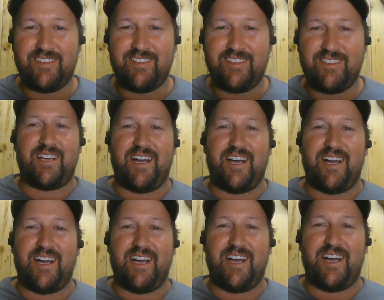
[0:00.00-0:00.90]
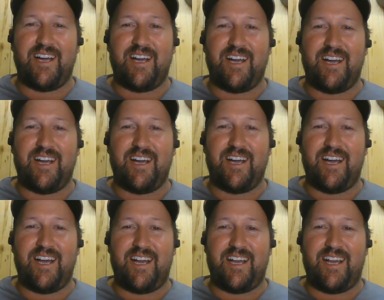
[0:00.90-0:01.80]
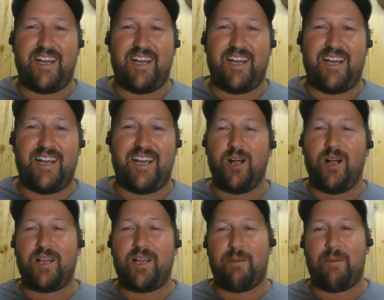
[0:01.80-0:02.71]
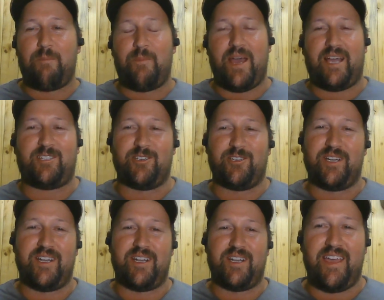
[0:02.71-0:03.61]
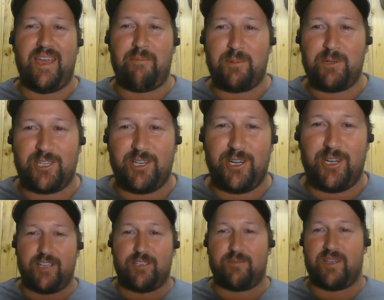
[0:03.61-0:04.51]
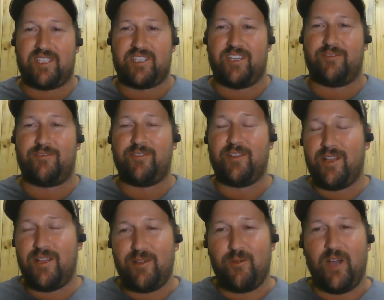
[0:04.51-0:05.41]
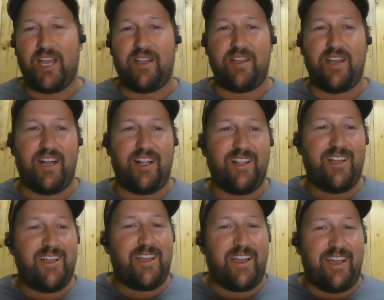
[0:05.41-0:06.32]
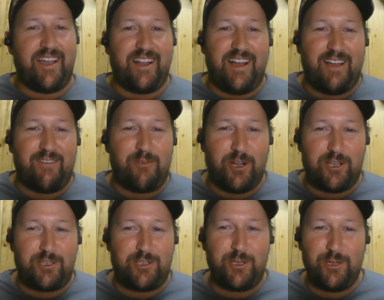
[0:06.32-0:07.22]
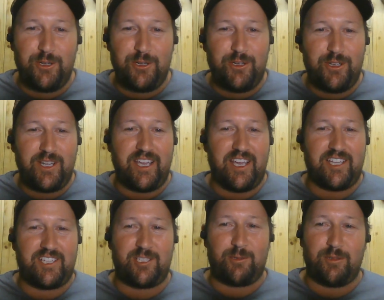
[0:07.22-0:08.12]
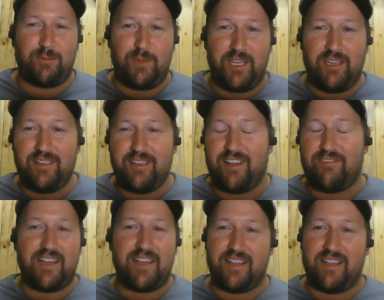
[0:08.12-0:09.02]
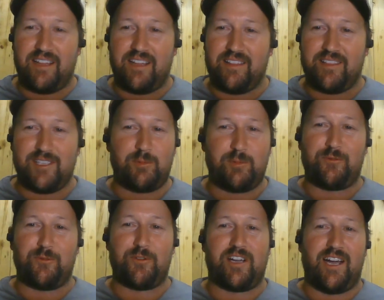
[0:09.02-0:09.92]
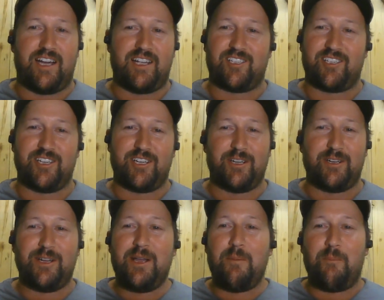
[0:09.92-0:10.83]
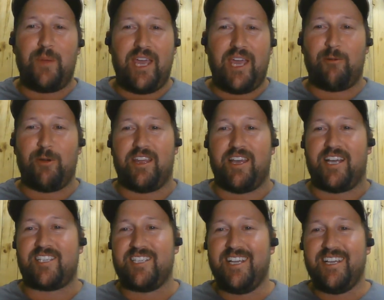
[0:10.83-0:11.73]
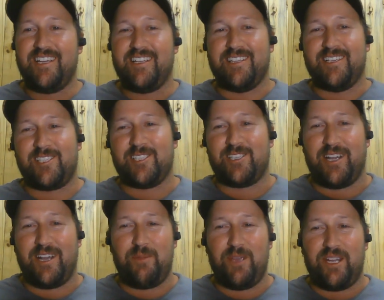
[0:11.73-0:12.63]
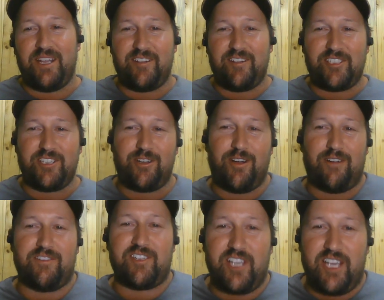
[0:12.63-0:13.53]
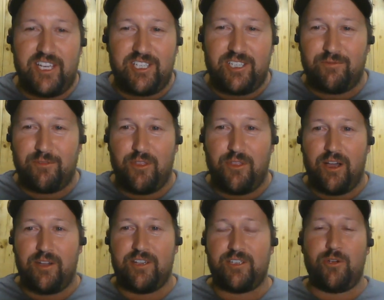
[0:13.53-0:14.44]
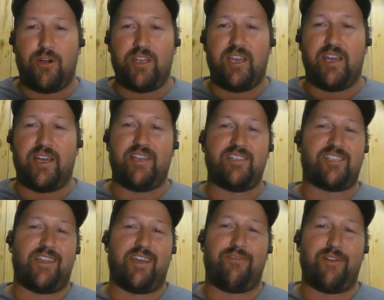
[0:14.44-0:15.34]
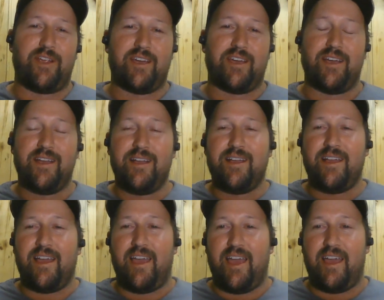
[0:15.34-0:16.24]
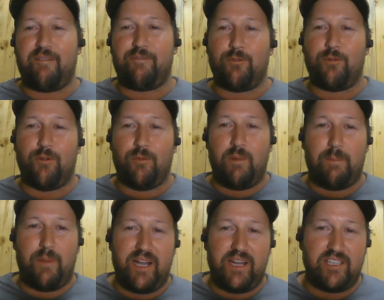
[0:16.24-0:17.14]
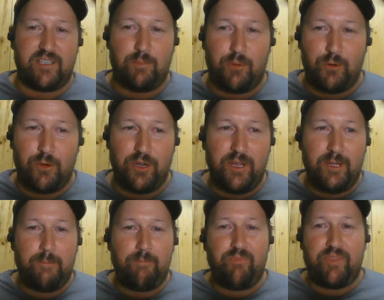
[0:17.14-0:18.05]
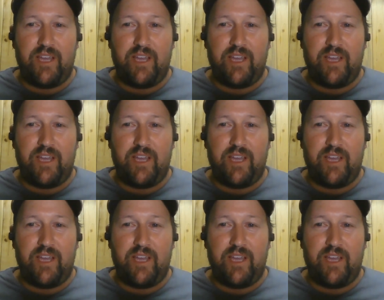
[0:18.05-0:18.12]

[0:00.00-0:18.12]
Right, guys, welcome back to another episode of Stalking Shadows with myself, Wayne Dell, and I've got two guests with me. I've never done this before, guys, so bear with us. This is going to be an interesting conversation for those who are here in South Africa and for all my buddies abroad that